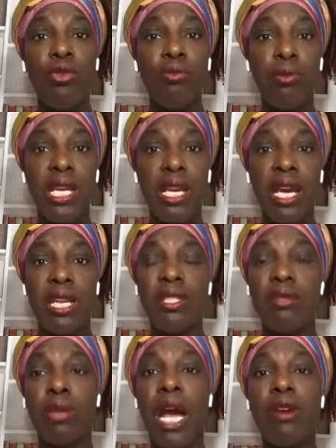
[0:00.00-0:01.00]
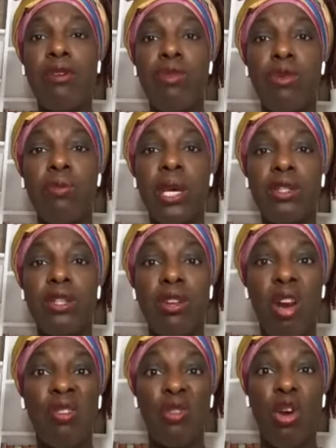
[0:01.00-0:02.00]
know for me as a Black woman,
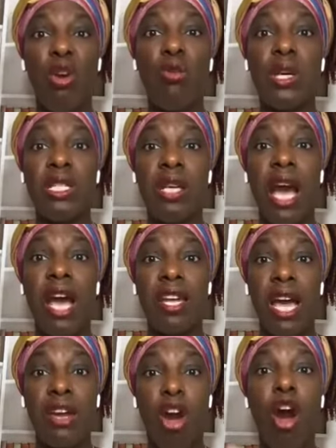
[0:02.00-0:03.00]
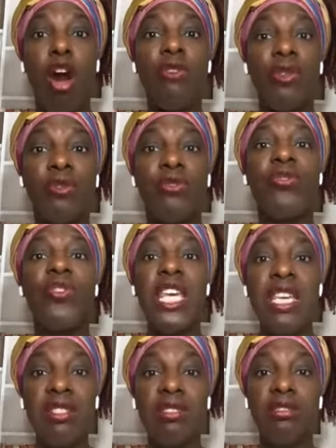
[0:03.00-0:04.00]
you know, I often
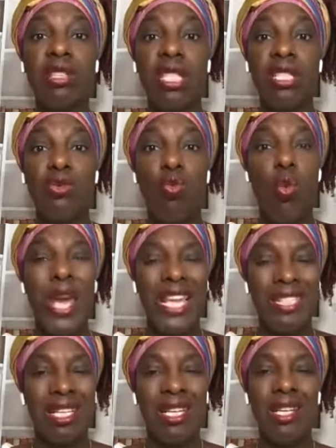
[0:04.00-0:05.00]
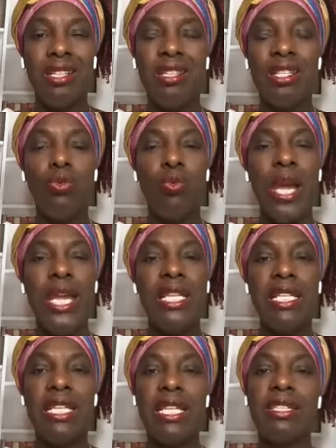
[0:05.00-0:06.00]
feel this weight, this
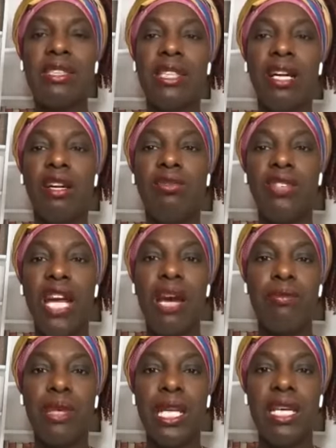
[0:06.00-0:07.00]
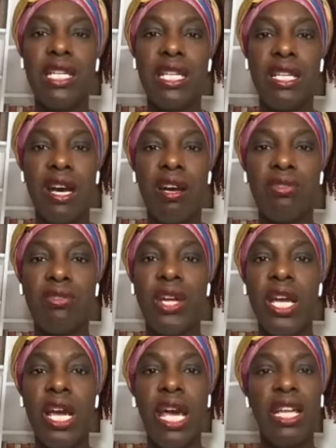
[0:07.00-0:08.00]
weightiness of not being enough.
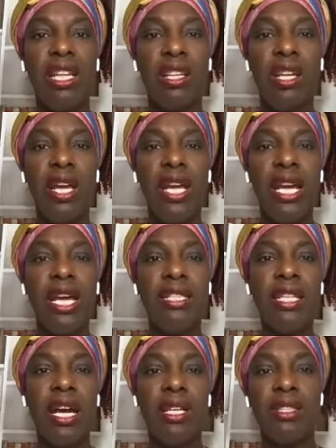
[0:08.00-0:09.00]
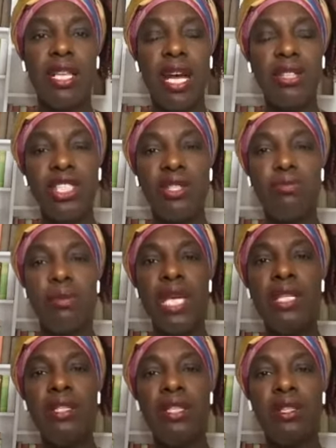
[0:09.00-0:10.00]
And not just
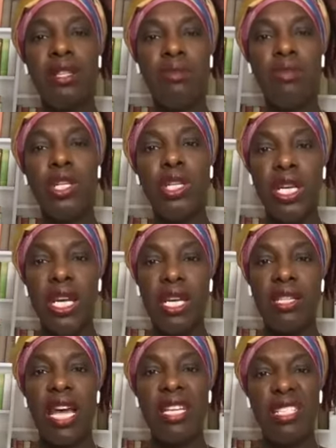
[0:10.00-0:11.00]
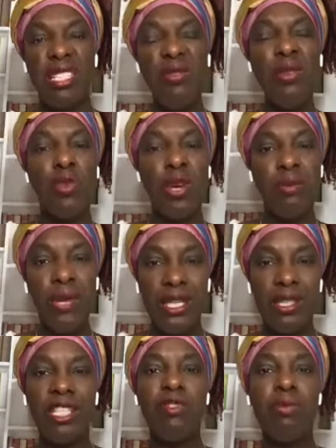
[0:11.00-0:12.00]
men communicate that, even
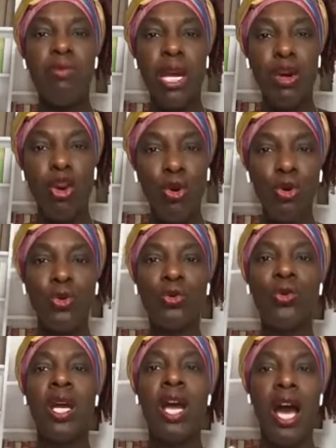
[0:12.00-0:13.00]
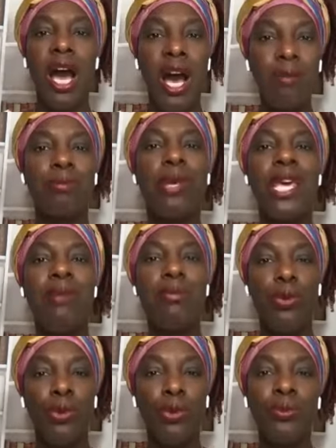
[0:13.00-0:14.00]
women, even my own
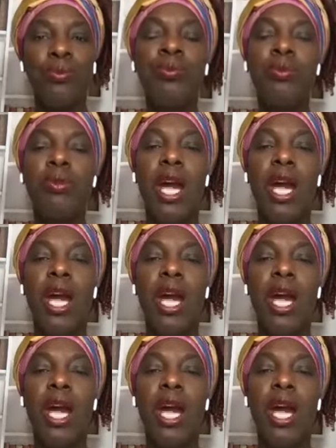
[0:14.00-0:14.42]
people